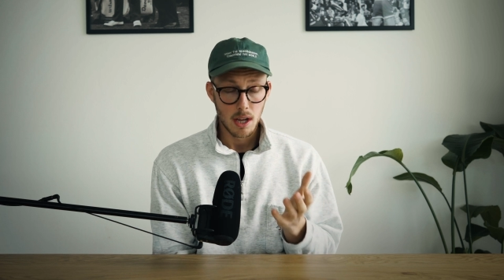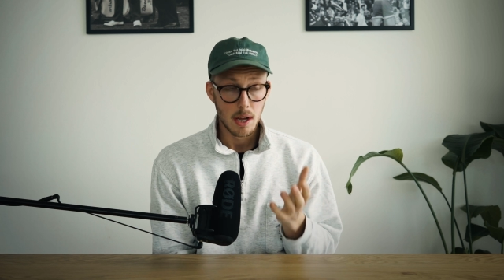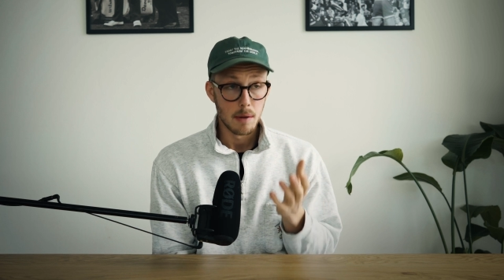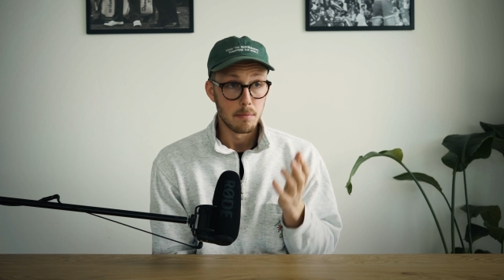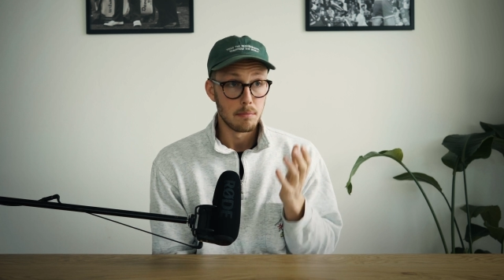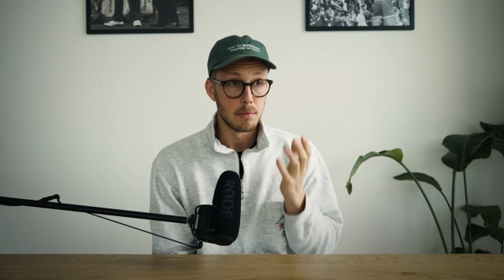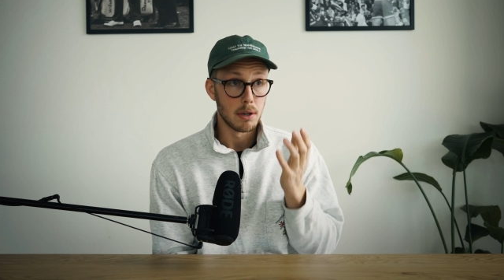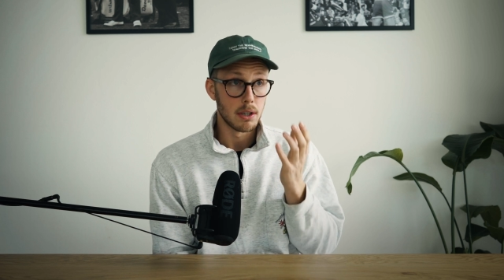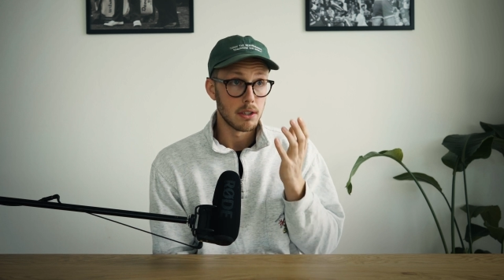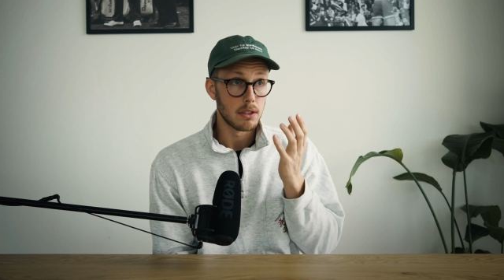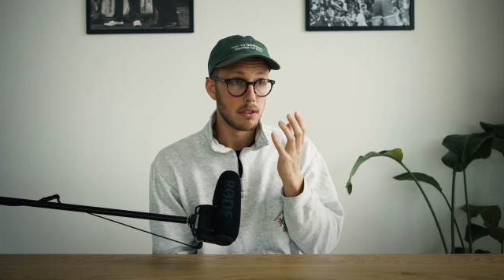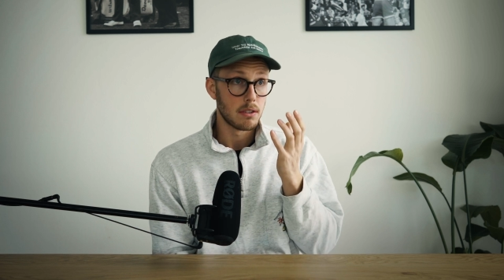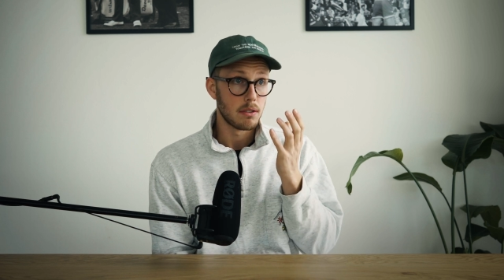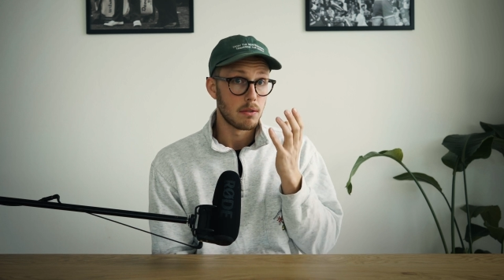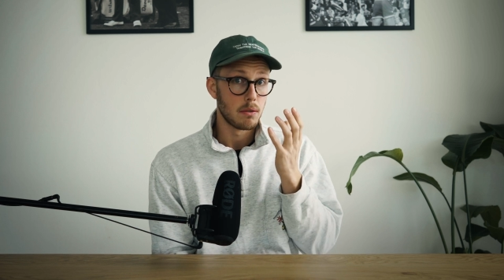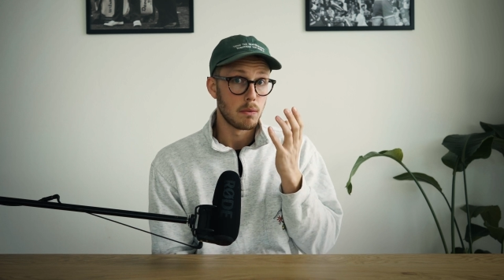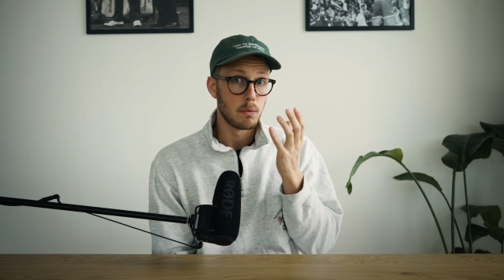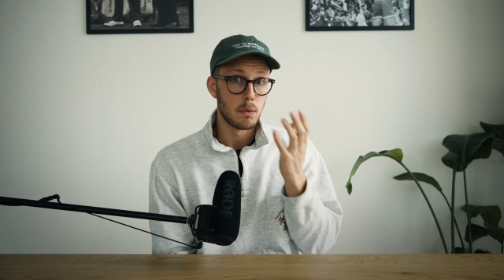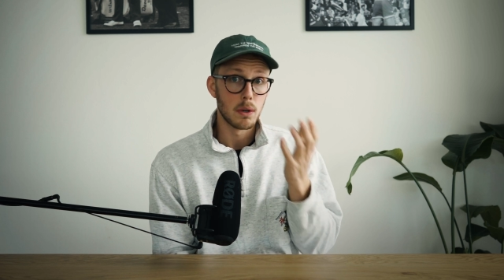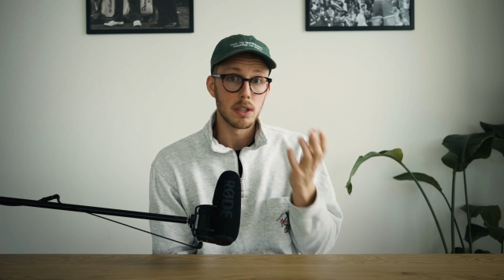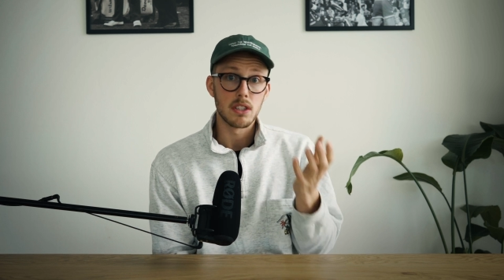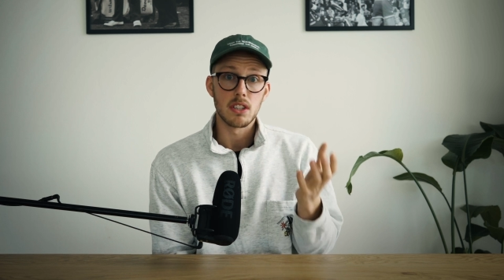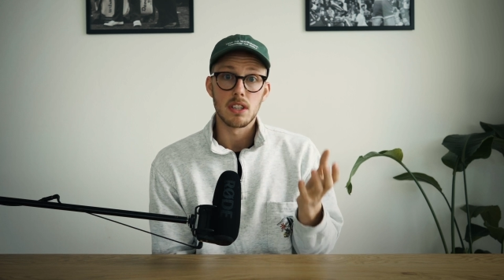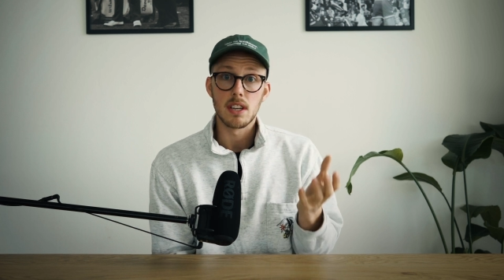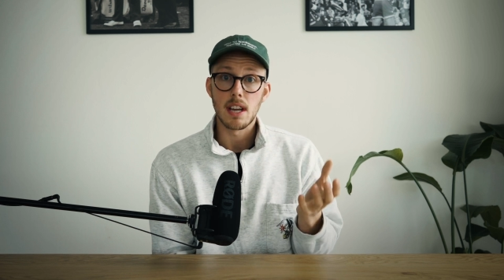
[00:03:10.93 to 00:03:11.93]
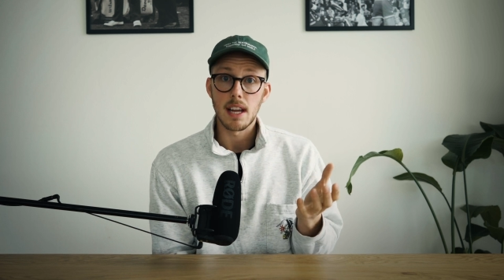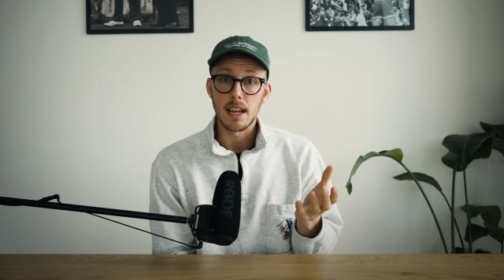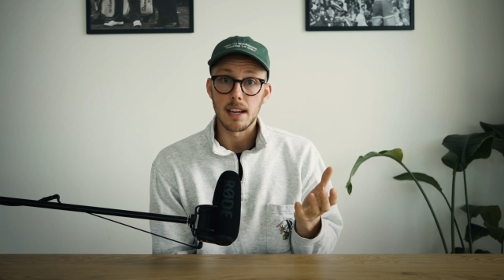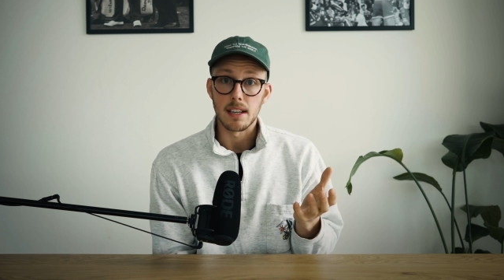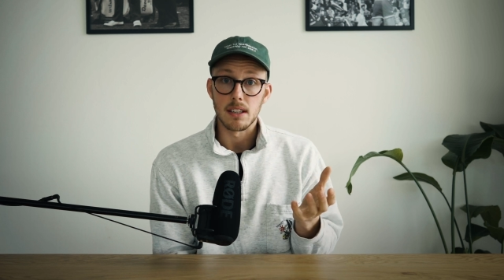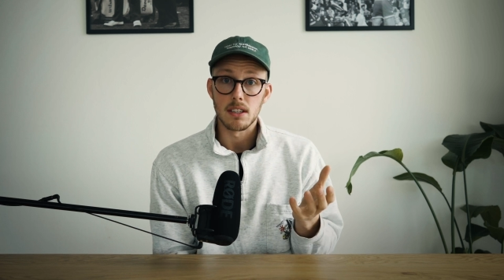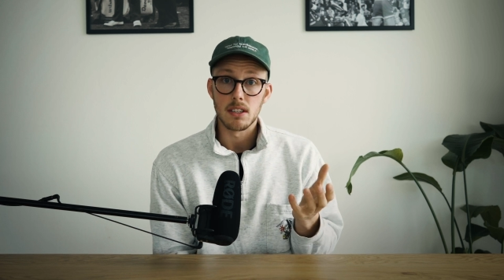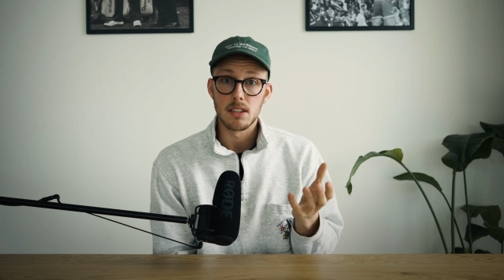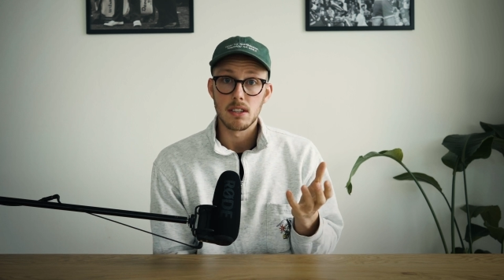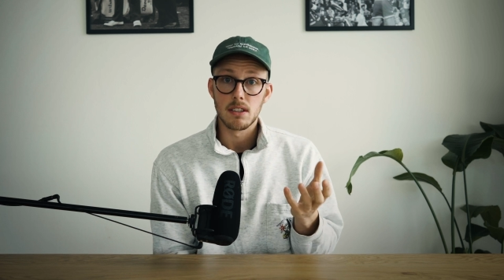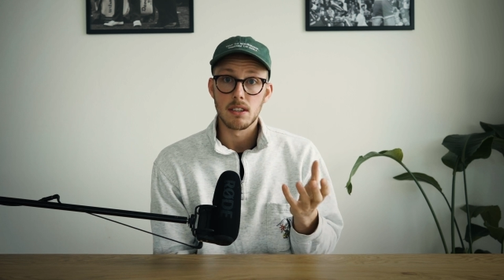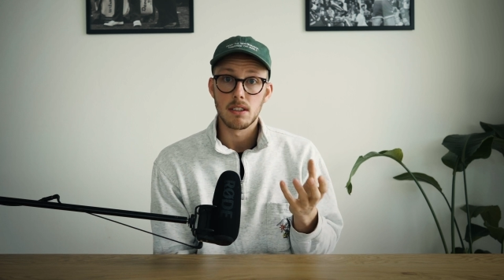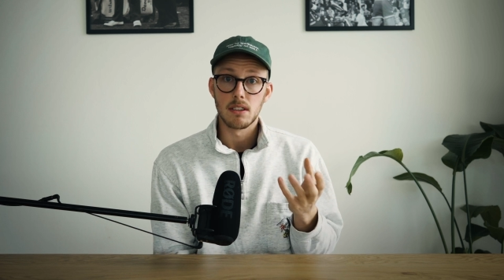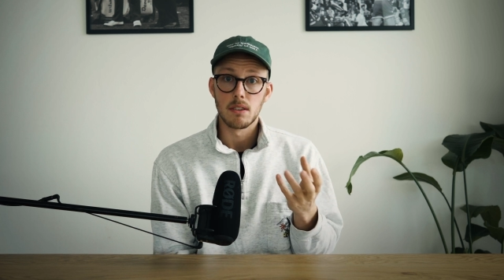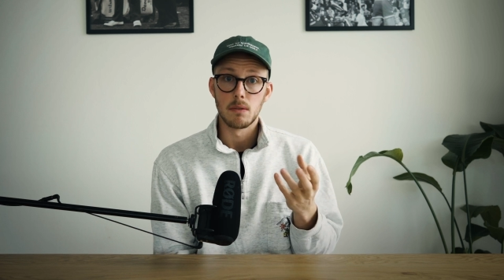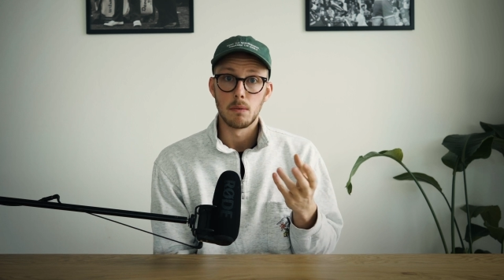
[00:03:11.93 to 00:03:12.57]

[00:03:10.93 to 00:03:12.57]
But what's next?